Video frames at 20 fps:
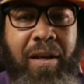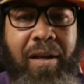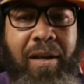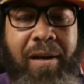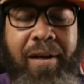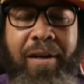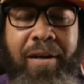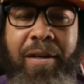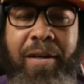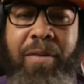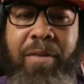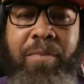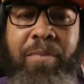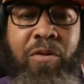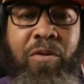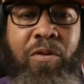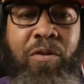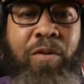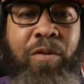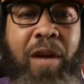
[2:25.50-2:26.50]

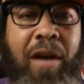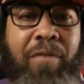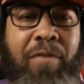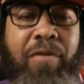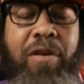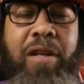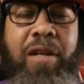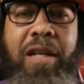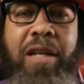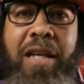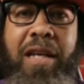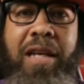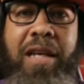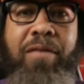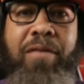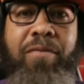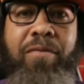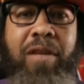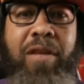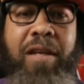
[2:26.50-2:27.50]
you never
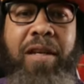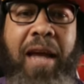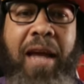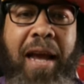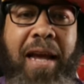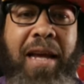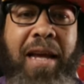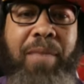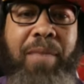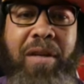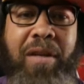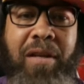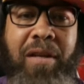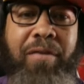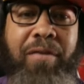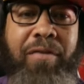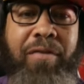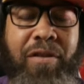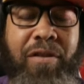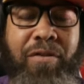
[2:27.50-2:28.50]
leave the game in the
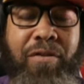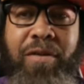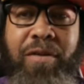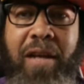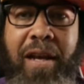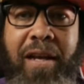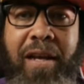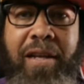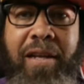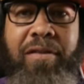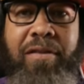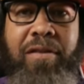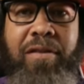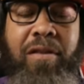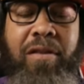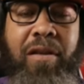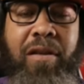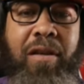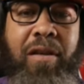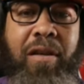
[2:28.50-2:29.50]
official's hands.